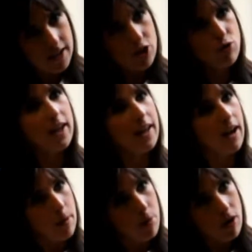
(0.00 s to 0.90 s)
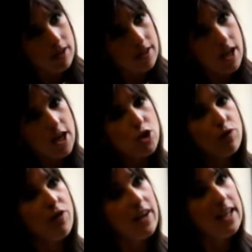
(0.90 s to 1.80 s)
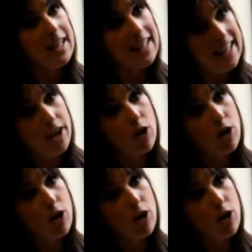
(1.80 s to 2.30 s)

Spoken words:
Are you trying to get eyeballs? So very clear